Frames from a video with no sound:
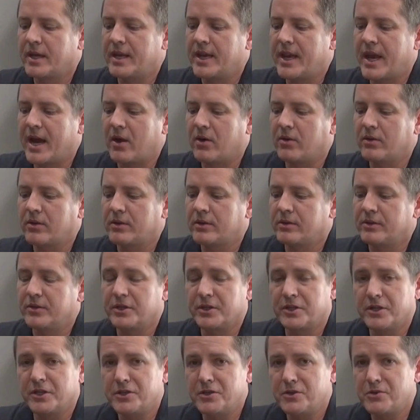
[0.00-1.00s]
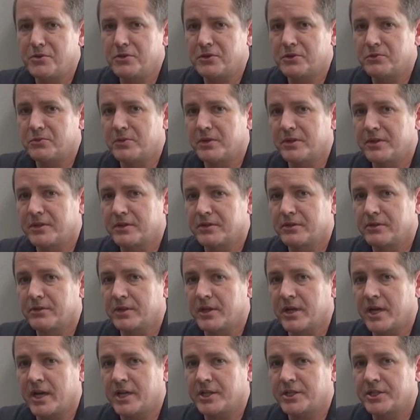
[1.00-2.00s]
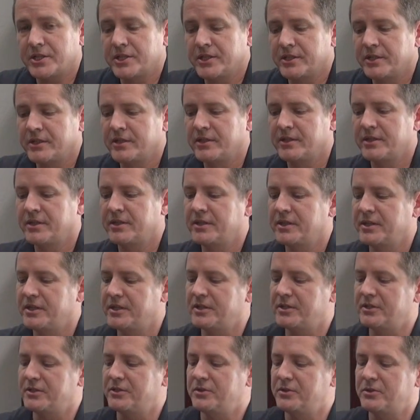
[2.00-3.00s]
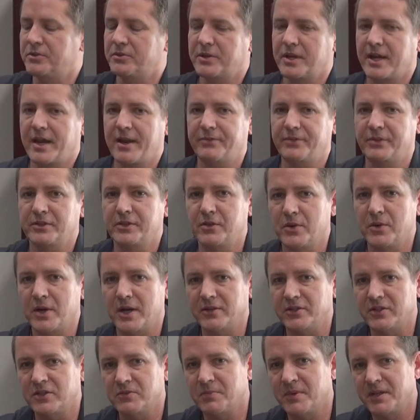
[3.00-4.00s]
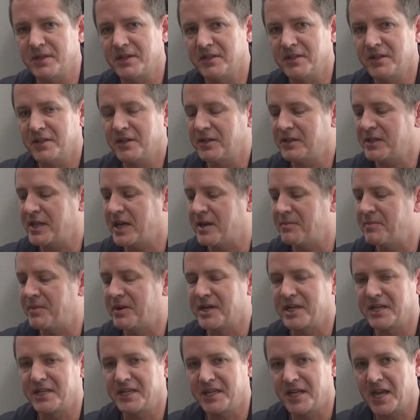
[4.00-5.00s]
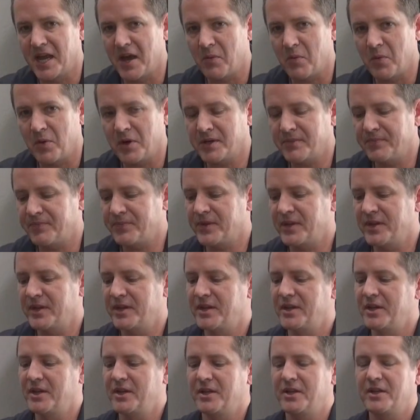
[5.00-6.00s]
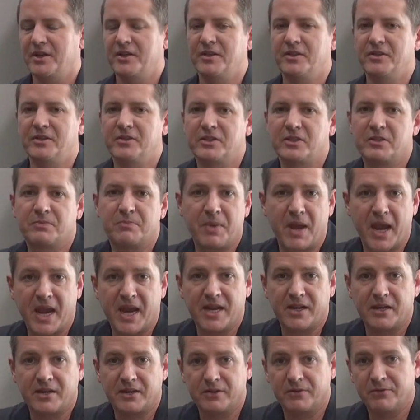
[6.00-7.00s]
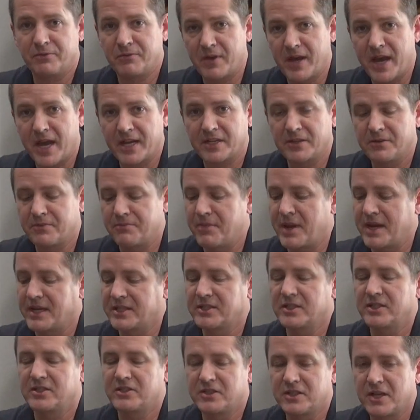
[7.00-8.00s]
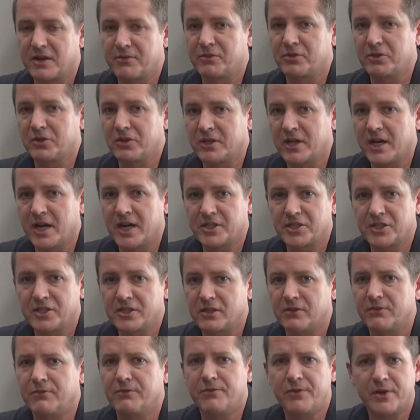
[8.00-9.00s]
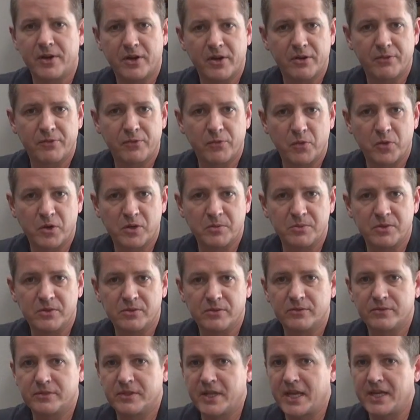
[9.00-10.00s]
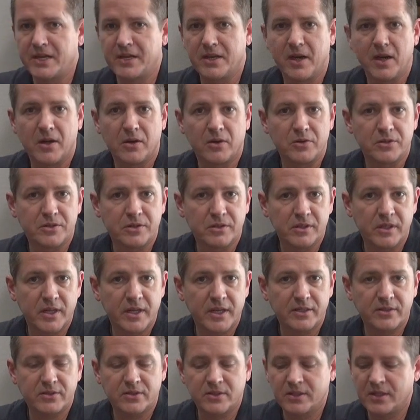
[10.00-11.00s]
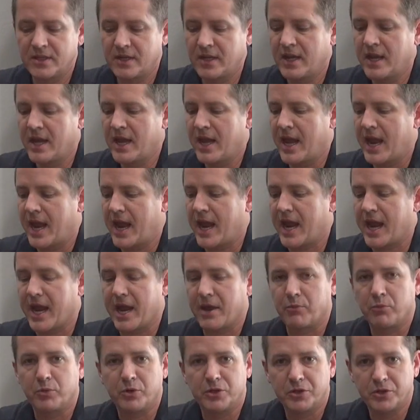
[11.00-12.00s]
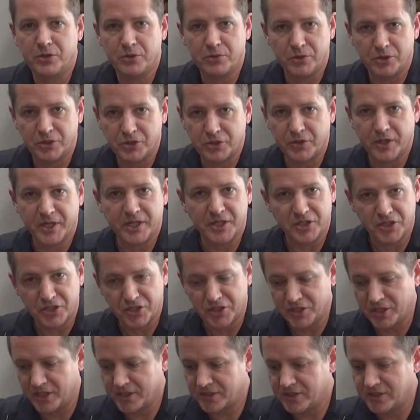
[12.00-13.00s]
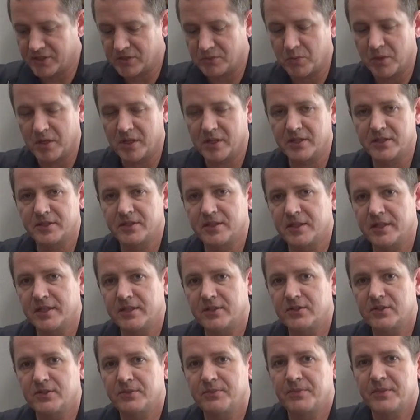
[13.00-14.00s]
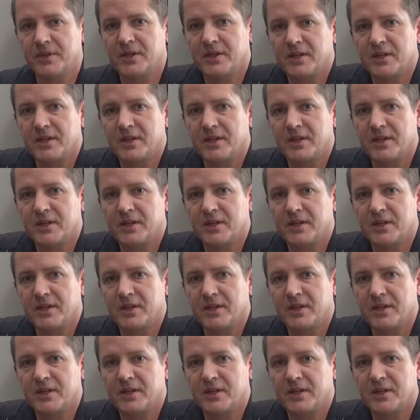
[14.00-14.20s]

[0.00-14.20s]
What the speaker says: Now, the good news with Grenache is you don't have to go out and spend a lot of money to get one. Spain, in fact, makes several Grenaches. They're very affordable, $10 or less, and would do the trick just as well as this.